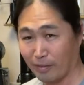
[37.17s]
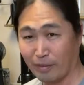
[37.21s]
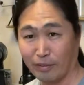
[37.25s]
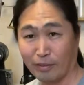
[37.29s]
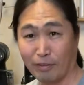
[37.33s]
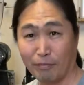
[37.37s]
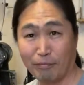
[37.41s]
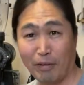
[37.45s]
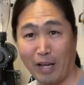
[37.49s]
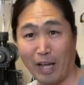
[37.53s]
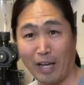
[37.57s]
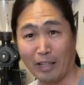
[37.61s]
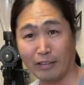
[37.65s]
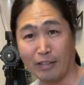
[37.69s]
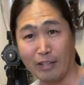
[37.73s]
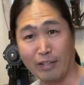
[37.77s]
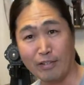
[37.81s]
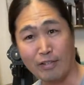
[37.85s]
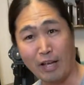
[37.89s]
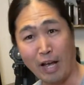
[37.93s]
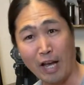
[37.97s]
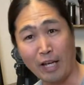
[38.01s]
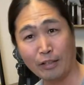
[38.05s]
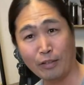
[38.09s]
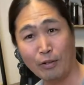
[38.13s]
The fact is
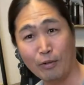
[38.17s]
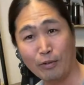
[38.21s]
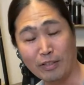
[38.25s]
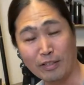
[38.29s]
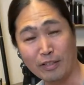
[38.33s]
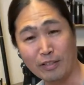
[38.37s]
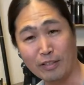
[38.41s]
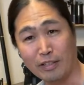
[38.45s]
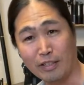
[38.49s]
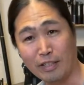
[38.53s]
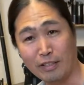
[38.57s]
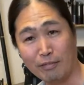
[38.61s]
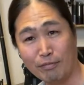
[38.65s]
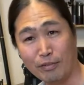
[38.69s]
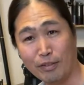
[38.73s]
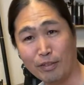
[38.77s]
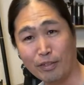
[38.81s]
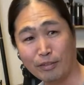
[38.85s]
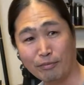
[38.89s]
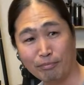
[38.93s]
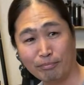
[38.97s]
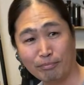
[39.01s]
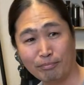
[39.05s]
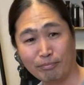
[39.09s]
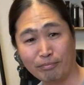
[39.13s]
I don't
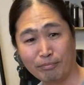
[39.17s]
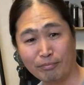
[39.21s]
even,